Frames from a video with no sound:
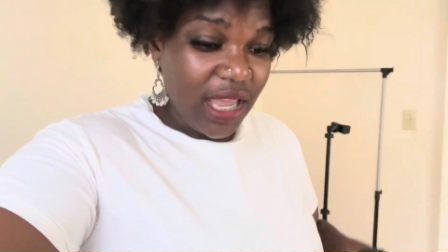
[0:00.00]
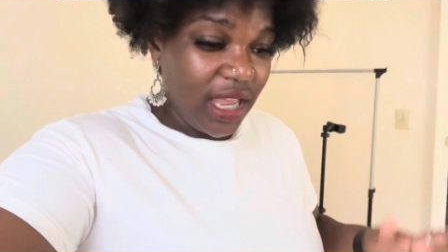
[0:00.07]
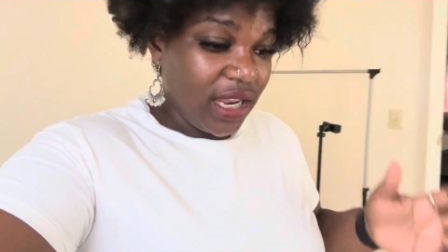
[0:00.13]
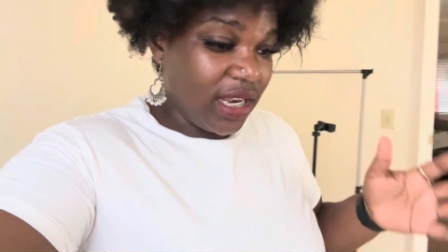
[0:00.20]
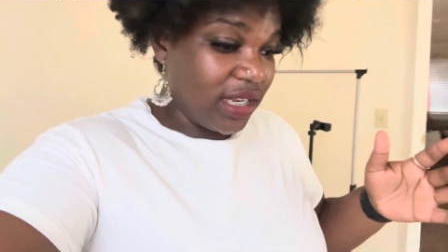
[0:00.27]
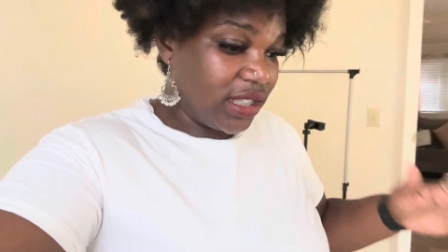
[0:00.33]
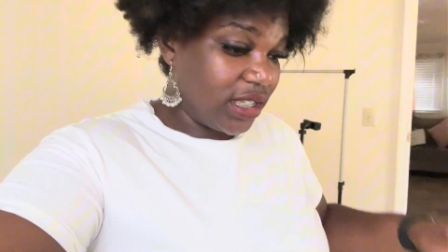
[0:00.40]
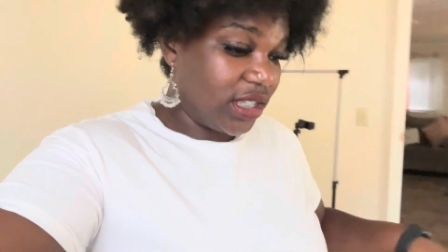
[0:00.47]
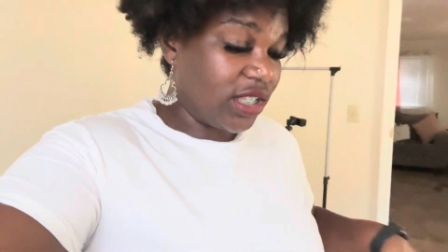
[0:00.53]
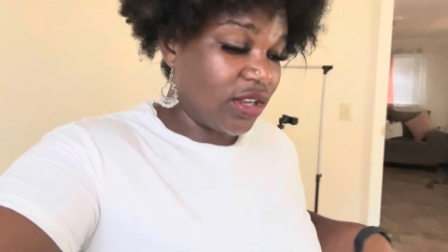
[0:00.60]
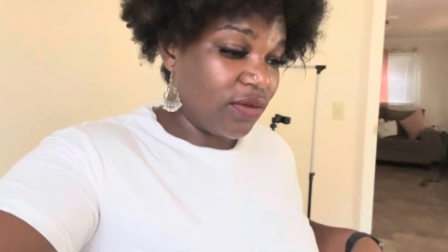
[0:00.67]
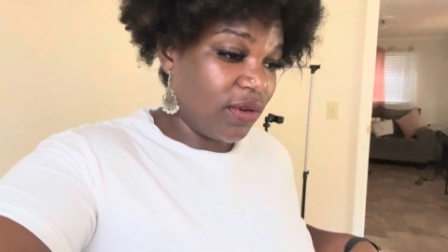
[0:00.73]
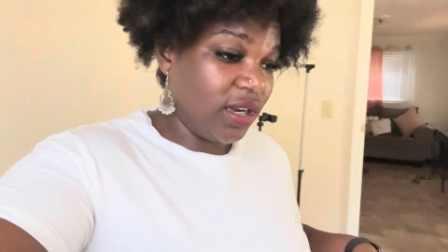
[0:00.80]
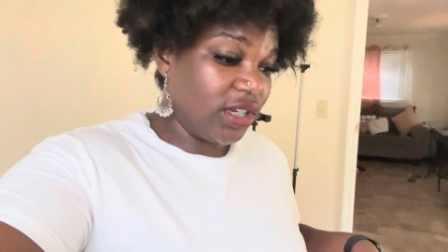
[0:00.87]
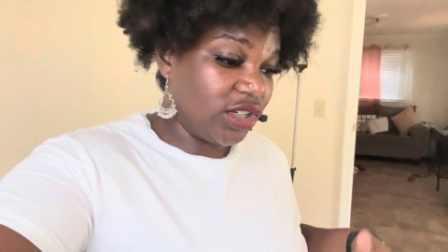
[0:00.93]
This is to
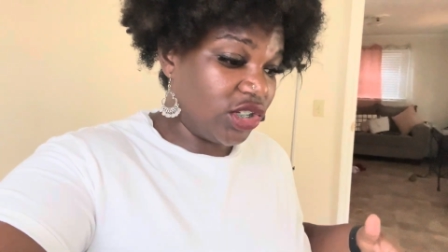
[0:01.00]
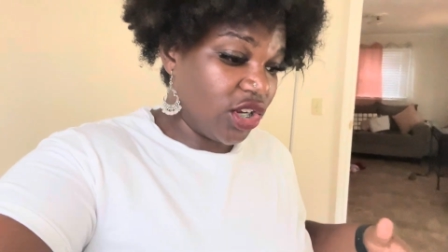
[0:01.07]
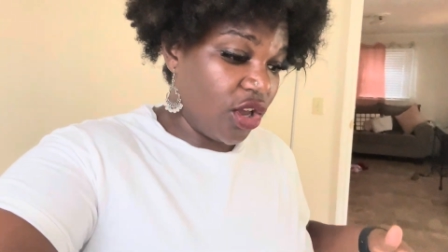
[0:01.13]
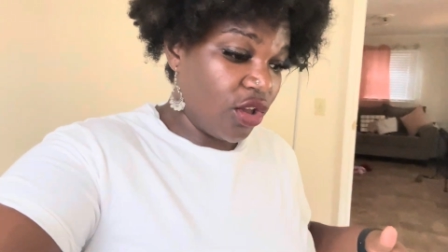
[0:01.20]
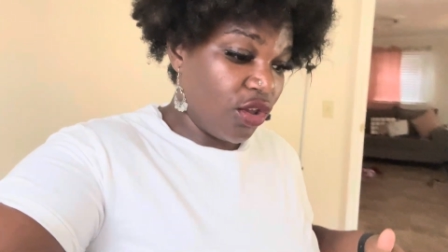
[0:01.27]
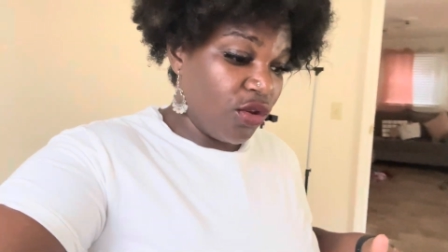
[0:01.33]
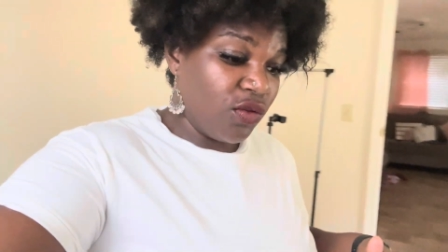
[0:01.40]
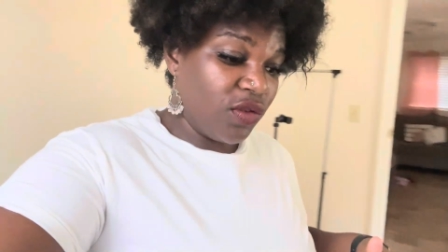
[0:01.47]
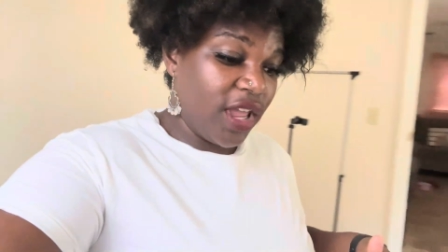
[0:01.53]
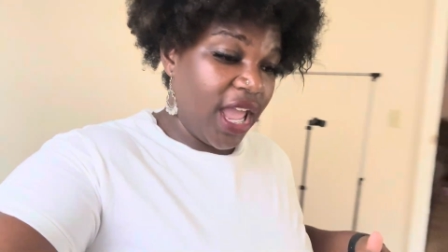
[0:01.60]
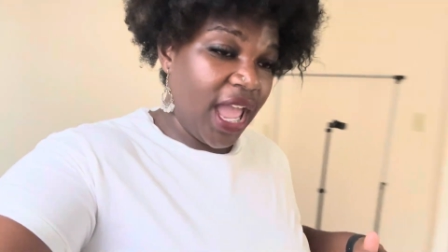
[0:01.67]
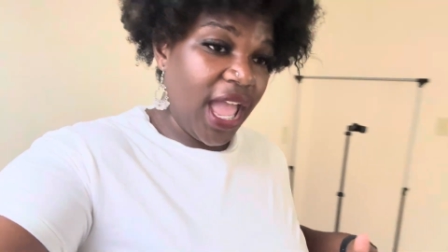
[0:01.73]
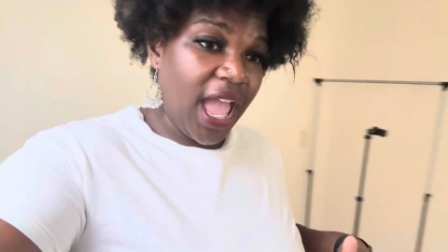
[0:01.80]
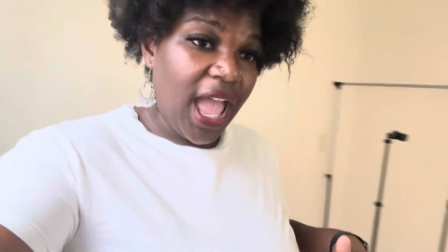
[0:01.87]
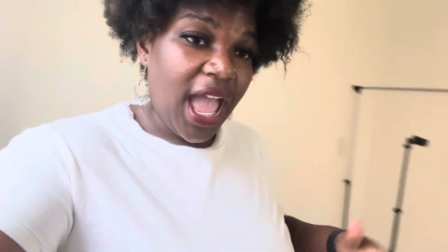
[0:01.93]
really show you
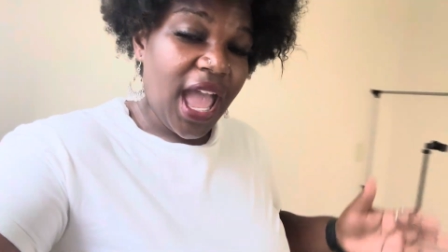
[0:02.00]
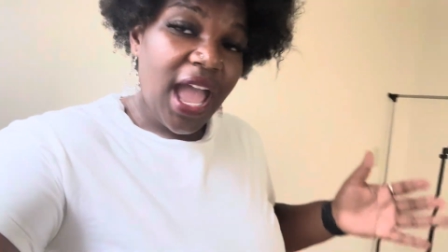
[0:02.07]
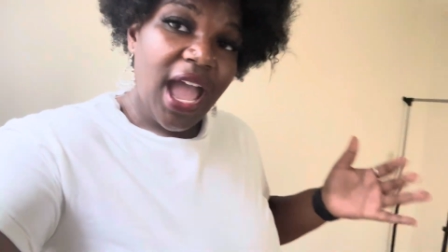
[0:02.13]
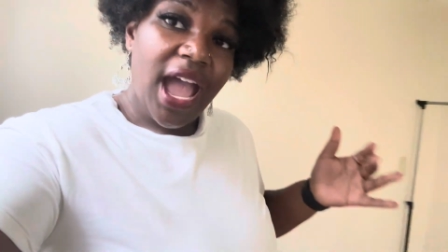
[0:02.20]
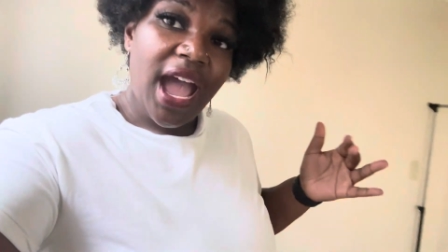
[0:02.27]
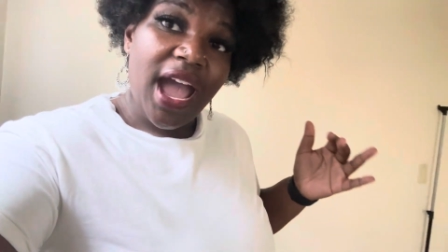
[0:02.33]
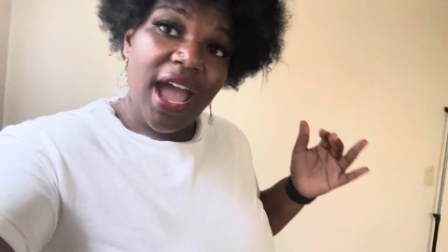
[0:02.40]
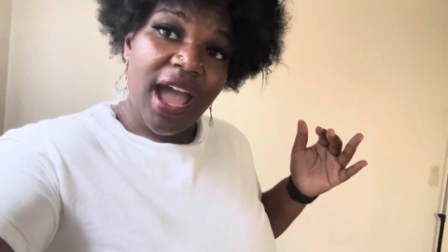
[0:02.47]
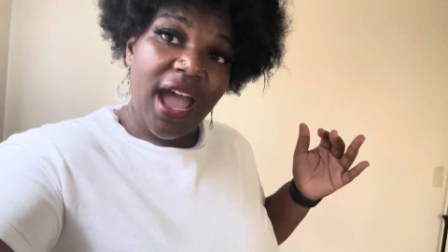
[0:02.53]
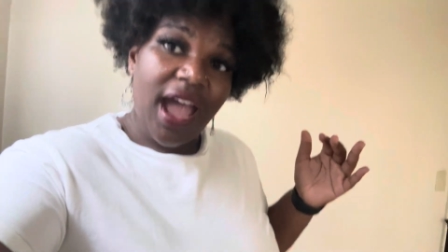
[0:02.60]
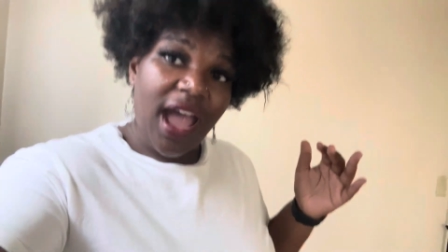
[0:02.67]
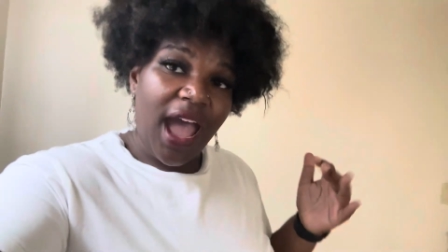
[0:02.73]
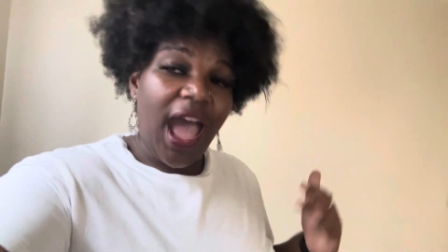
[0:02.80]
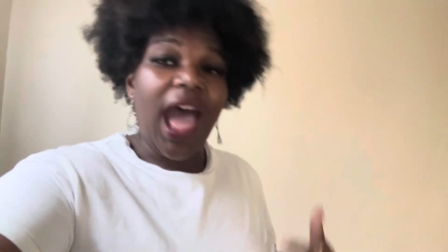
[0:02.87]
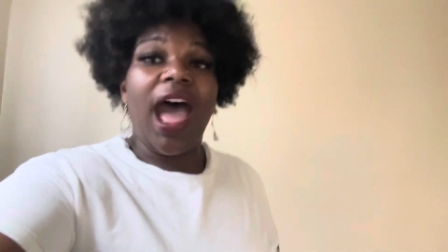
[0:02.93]
that
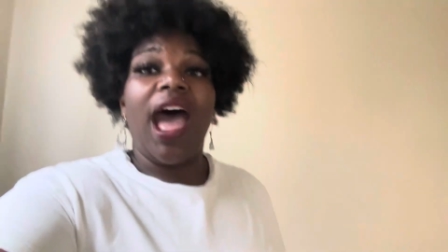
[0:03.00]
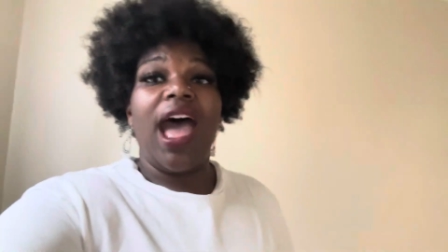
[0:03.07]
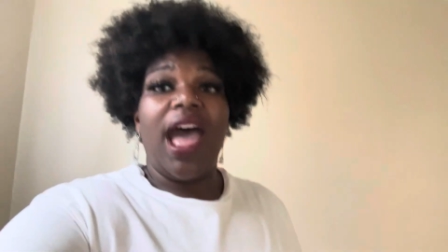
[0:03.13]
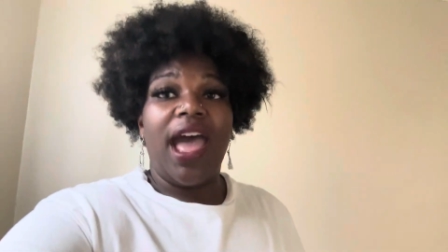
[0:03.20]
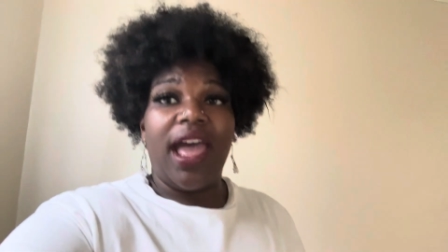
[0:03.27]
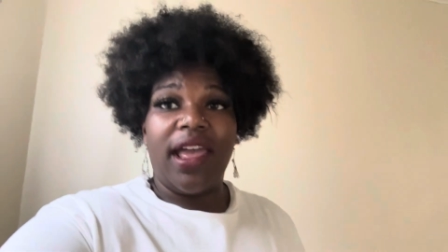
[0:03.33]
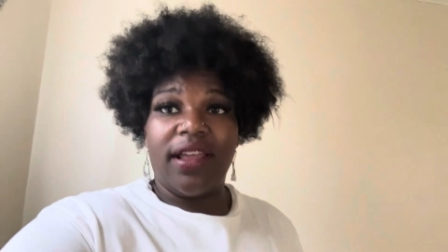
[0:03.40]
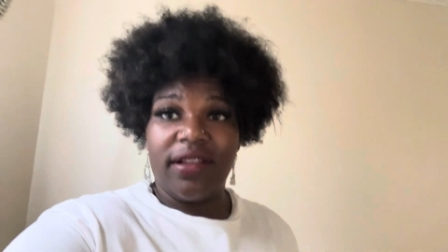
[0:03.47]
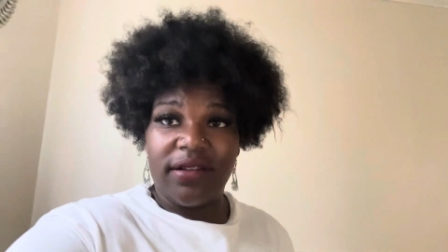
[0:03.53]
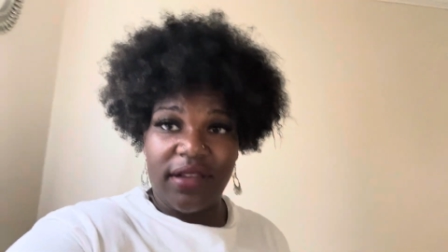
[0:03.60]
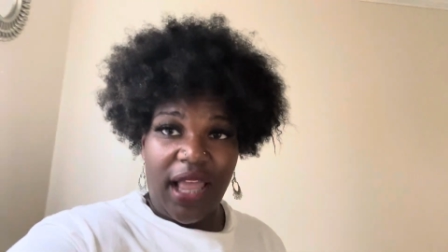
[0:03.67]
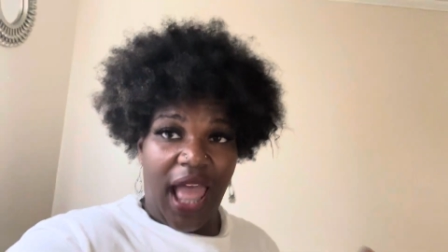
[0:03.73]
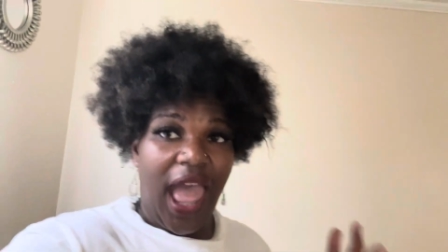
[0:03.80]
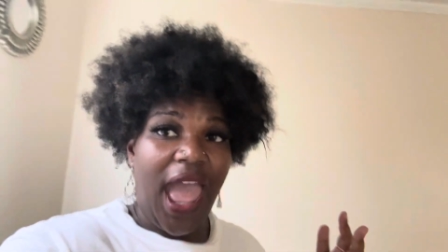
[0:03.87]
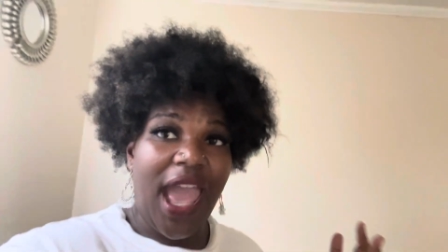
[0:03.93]
I,
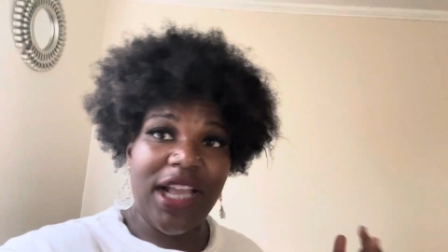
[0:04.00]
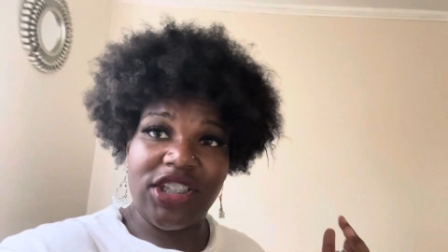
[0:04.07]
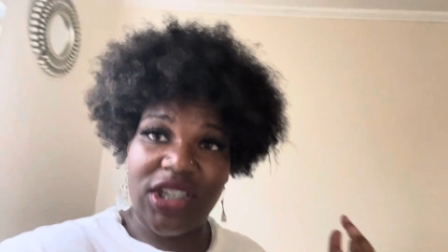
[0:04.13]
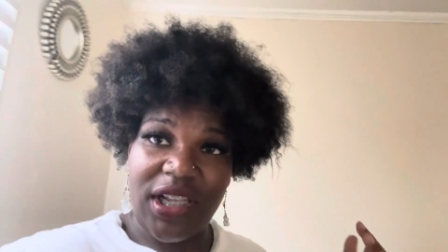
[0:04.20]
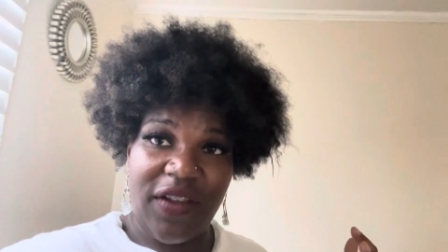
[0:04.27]
I actually